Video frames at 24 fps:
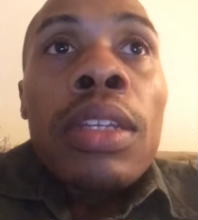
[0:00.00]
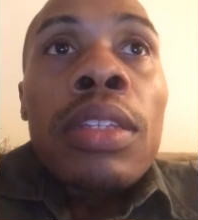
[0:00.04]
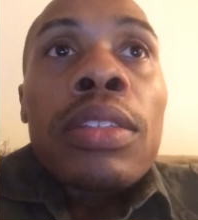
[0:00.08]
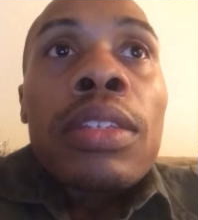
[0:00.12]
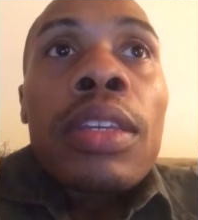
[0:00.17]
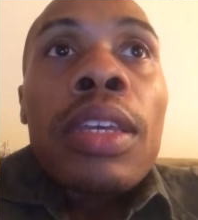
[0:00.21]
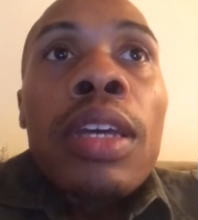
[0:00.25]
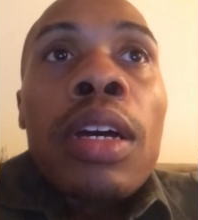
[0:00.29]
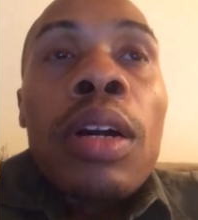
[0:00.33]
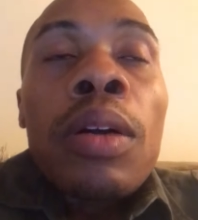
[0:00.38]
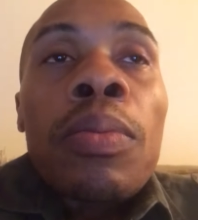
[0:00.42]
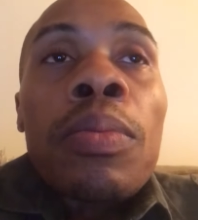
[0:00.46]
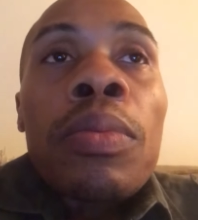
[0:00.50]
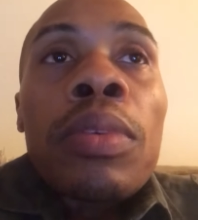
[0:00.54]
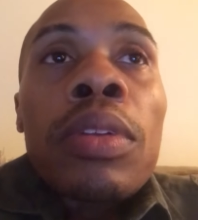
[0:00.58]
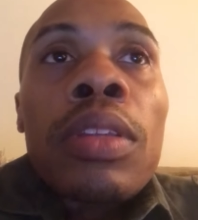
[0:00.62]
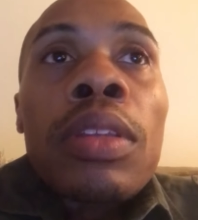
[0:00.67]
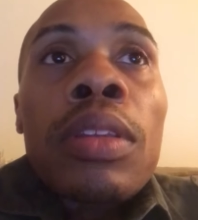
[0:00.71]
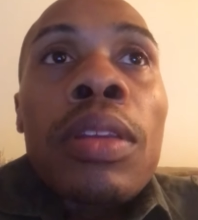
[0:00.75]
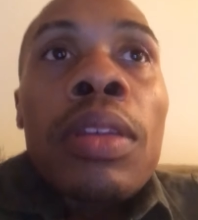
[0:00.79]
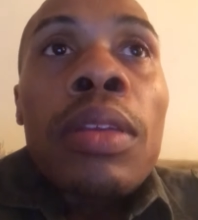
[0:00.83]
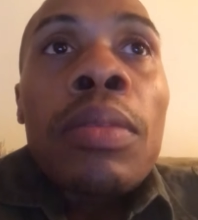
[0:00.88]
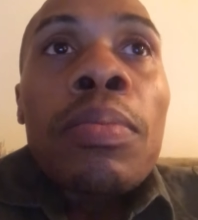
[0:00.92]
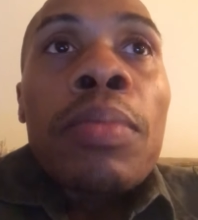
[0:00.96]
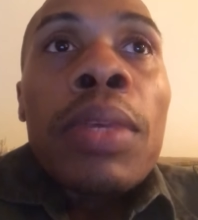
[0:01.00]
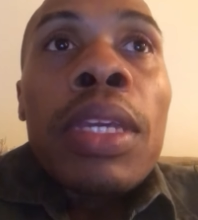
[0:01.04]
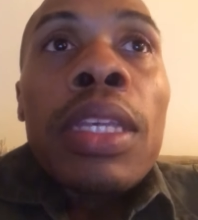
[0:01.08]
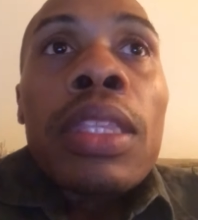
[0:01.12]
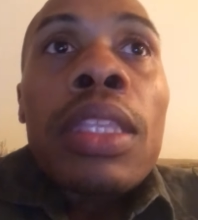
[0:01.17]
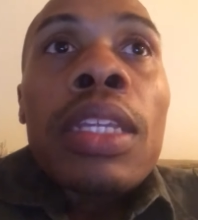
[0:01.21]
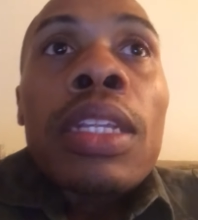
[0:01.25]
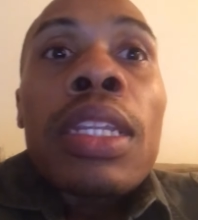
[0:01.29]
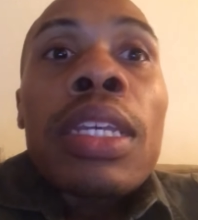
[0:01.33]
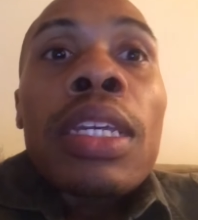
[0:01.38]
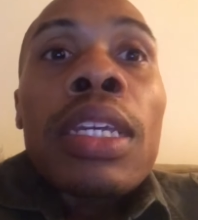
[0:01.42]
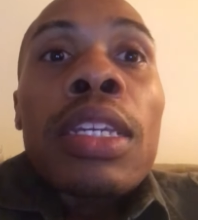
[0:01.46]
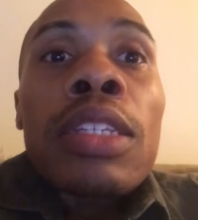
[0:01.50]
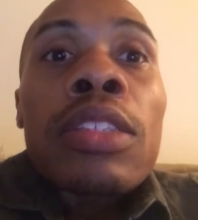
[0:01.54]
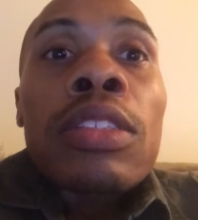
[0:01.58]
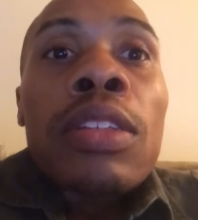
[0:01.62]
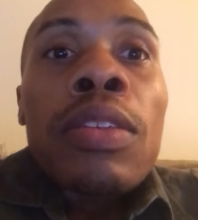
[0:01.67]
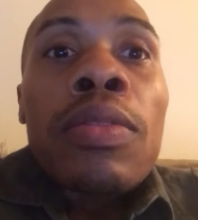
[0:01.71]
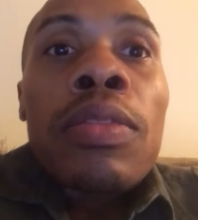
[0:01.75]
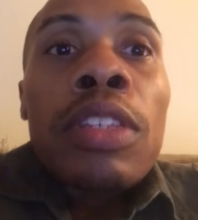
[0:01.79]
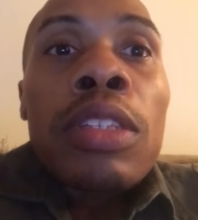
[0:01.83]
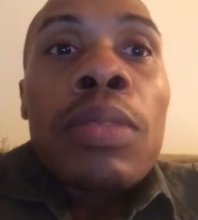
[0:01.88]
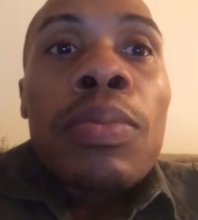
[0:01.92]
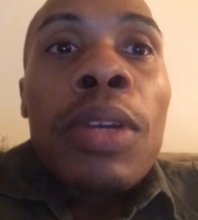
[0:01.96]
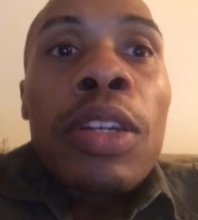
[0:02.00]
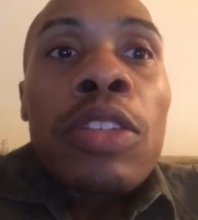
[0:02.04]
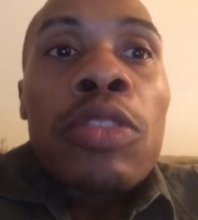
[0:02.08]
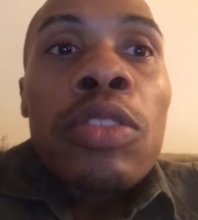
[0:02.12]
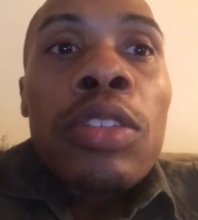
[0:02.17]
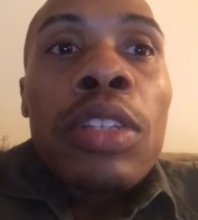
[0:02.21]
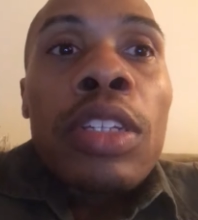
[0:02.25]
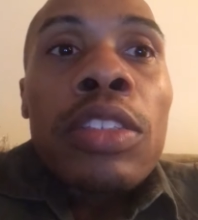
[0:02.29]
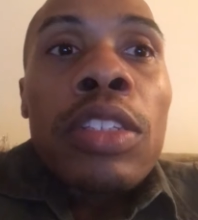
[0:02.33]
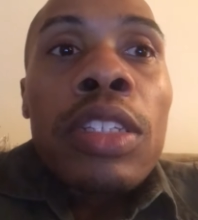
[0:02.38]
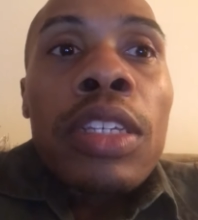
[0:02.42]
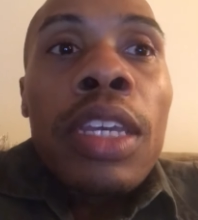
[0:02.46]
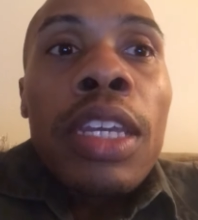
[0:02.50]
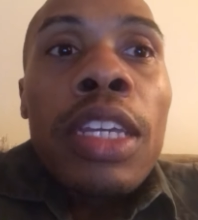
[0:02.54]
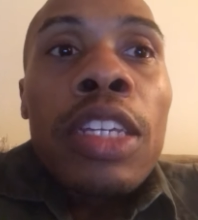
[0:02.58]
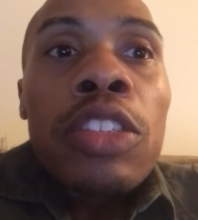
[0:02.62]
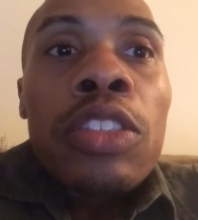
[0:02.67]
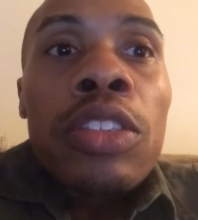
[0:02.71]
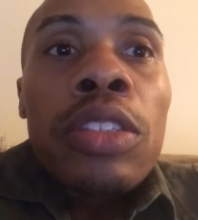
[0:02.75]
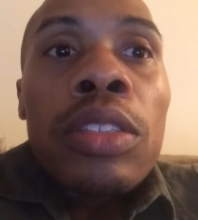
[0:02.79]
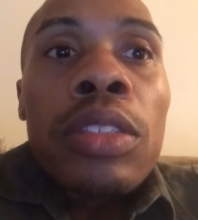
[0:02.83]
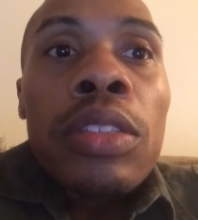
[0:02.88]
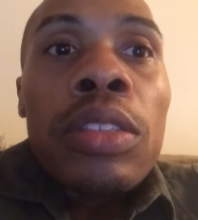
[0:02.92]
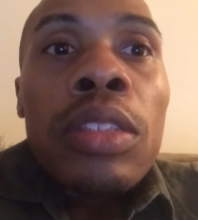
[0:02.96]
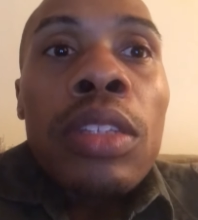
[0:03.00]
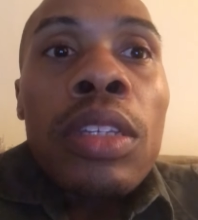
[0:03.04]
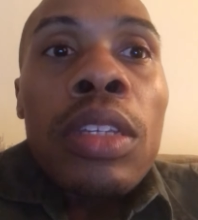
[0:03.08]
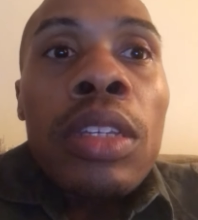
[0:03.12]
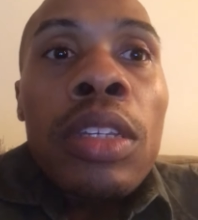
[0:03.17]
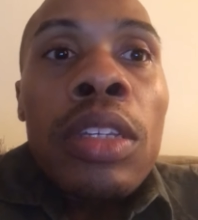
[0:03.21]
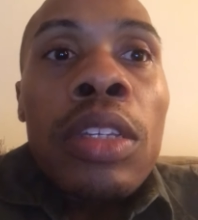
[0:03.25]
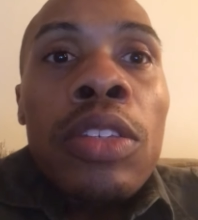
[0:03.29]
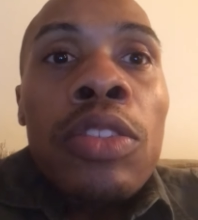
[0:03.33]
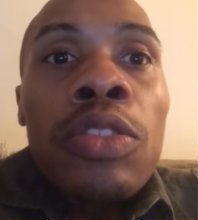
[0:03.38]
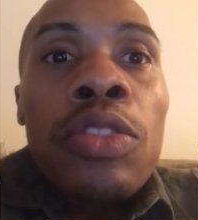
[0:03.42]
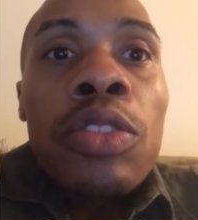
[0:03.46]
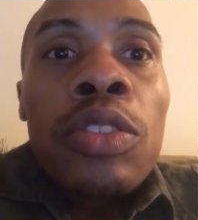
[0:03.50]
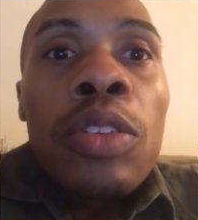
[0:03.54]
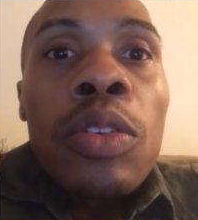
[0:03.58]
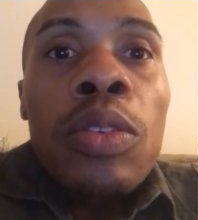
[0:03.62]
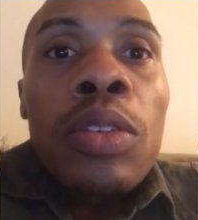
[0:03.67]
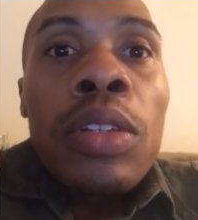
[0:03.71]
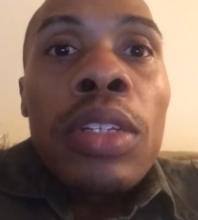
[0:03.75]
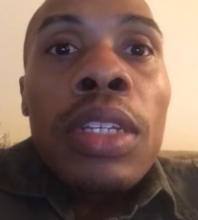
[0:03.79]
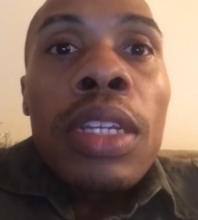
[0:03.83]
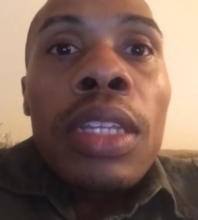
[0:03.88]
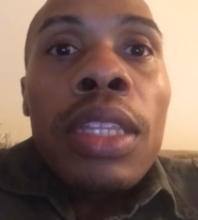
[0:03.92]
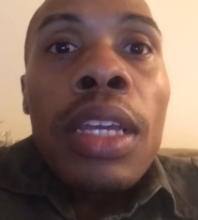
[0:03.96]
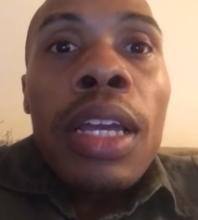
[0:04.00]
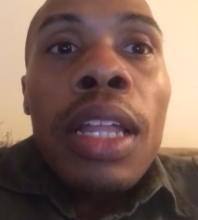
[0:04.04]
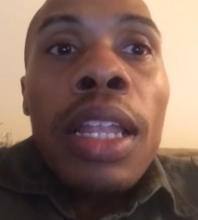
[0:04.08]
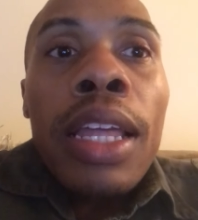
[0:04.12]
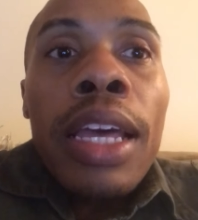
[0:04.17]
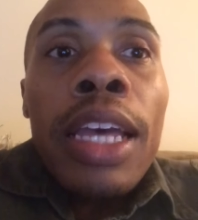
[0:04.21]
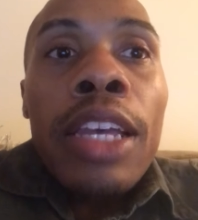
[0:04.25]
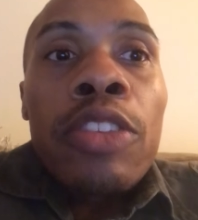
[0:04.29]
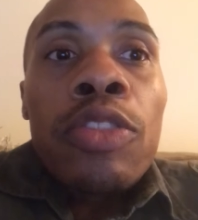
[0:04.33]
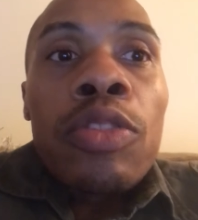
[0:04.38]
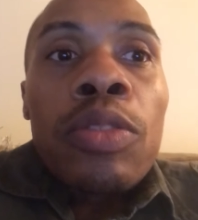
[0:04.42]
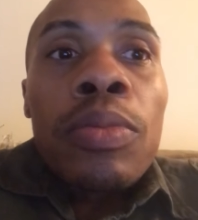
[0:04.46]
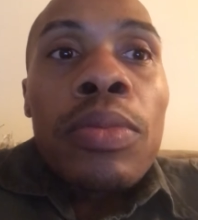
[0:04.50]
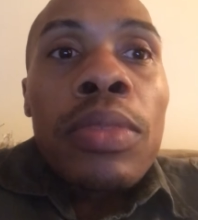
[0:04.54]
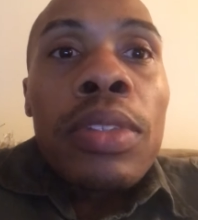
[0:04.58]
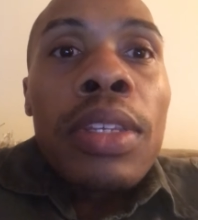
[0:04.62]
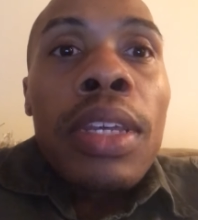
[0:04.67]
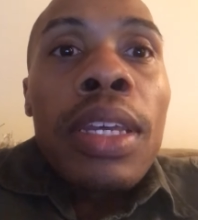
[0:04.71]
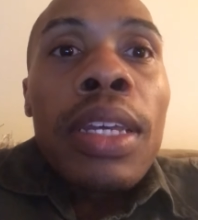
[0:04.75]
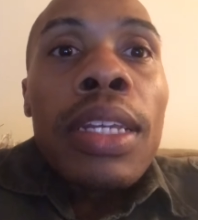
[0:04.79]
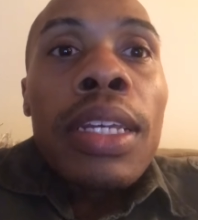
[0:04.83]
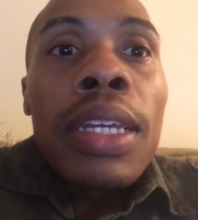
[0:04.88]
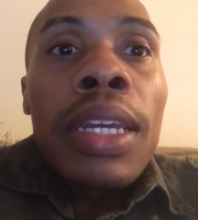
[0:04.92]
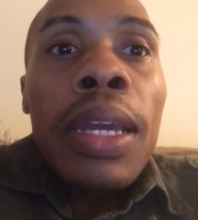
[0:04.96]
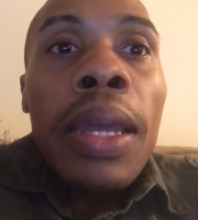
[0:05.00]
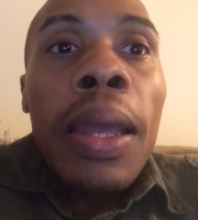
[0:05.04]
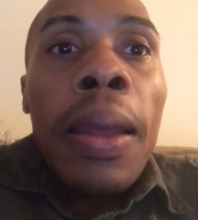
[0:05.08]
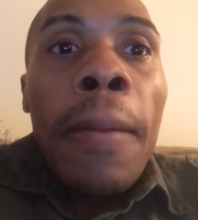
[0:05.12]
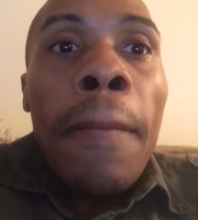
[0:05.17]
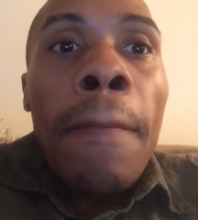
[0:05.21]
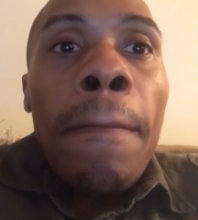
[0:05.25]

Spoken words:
to help meet the needs of the special education student in the classroom setting.